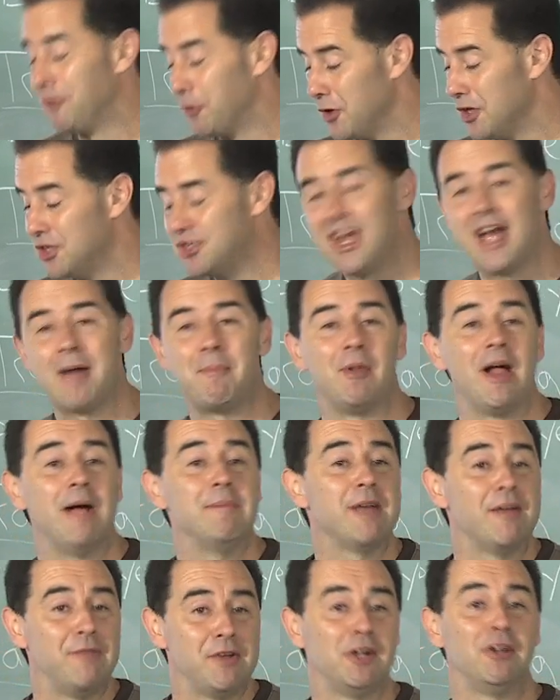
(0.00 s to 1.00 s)
For example,
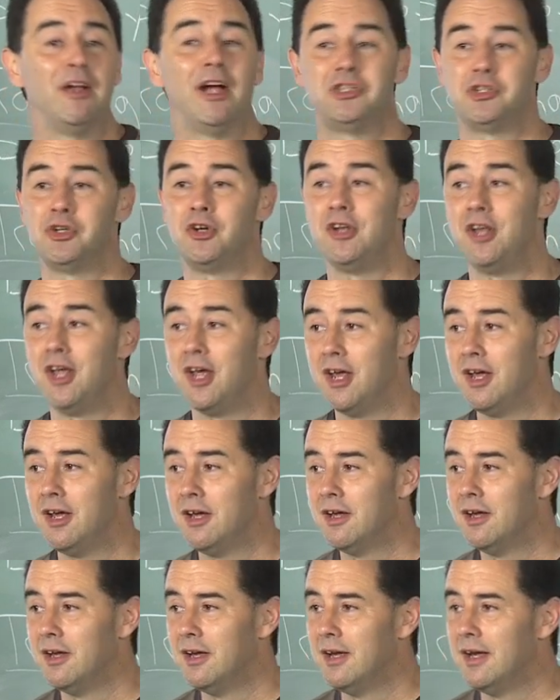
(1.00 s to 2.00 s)
I'm giving a lecture today
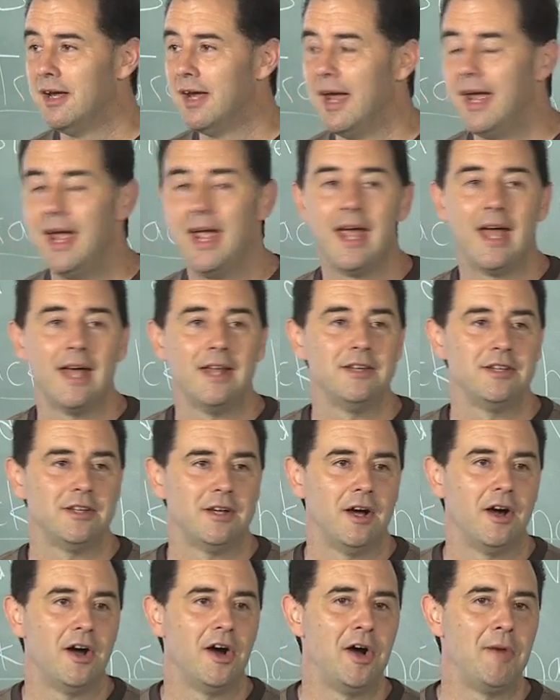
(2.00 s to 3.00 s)
and
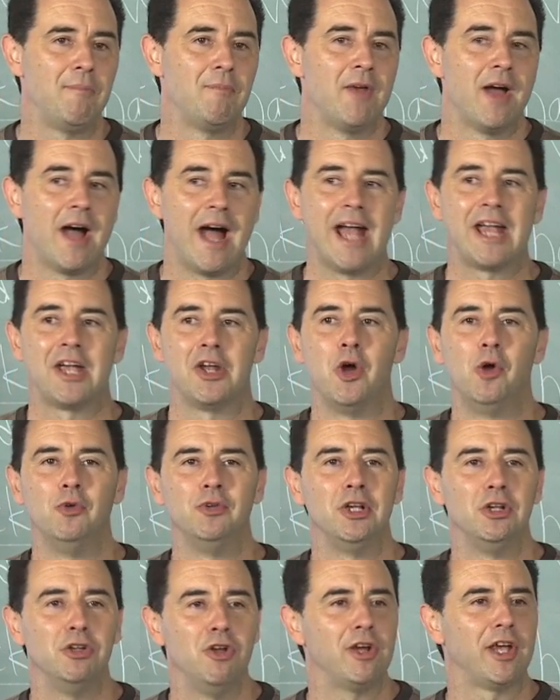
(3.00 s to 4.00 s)
um, I can
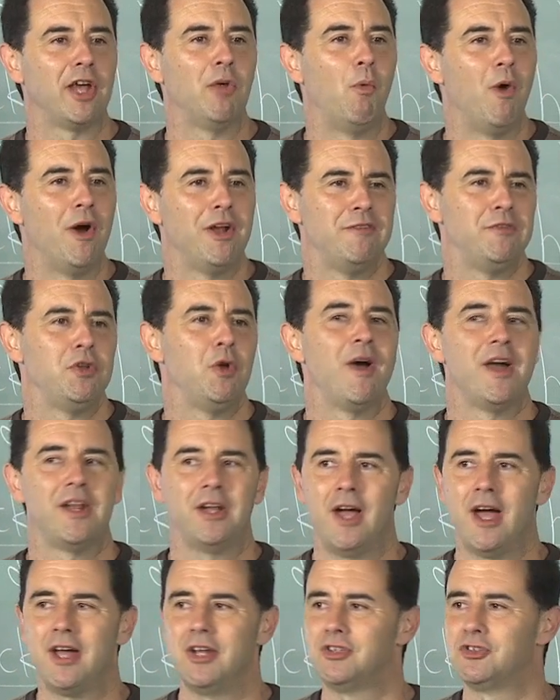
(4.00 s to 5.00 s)
only look at one of you at
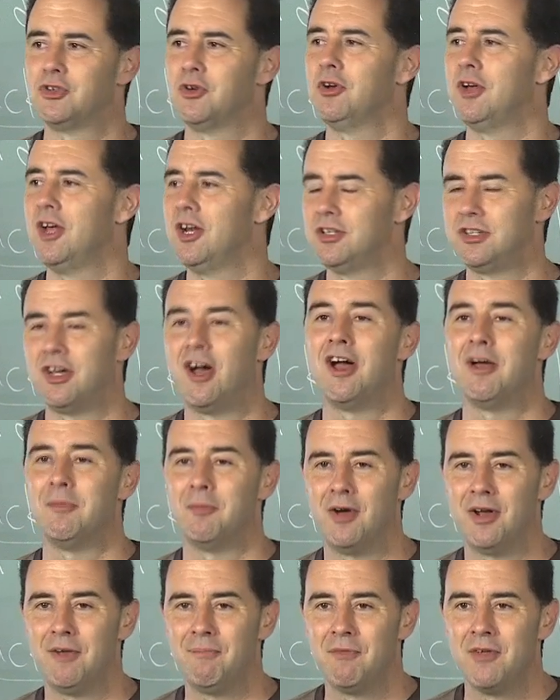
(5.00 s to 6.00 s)
a, at a certain at a
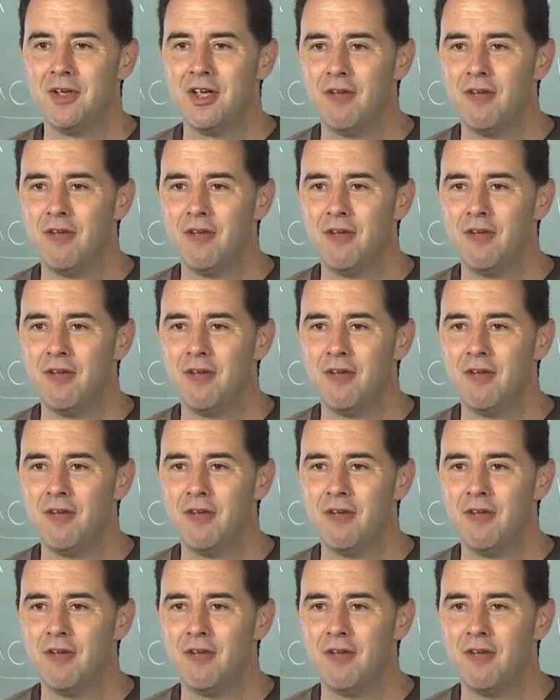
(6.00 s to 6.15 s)
time right.